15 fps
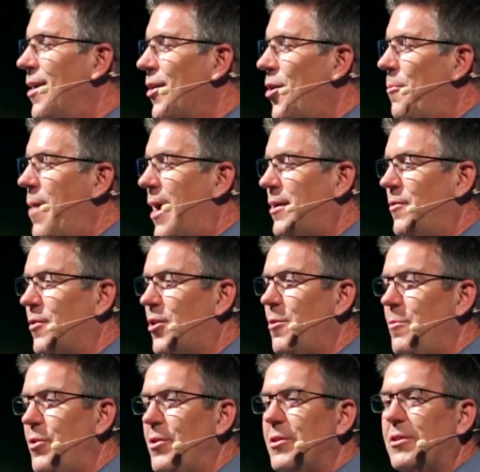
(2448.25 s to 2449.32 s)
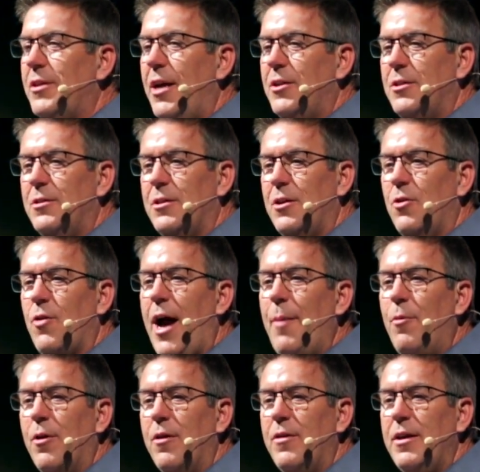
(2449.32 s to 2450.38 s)
go back to the communion stations and
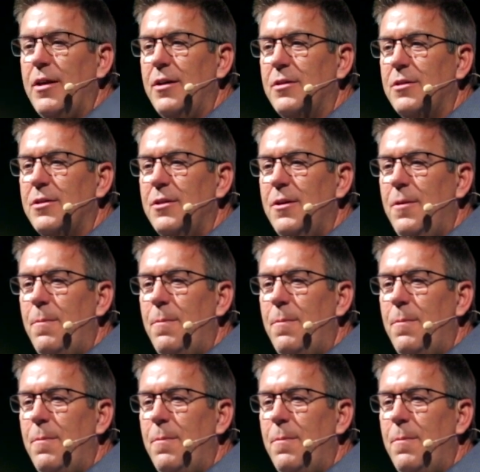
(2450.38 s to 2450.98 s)
grab one of these.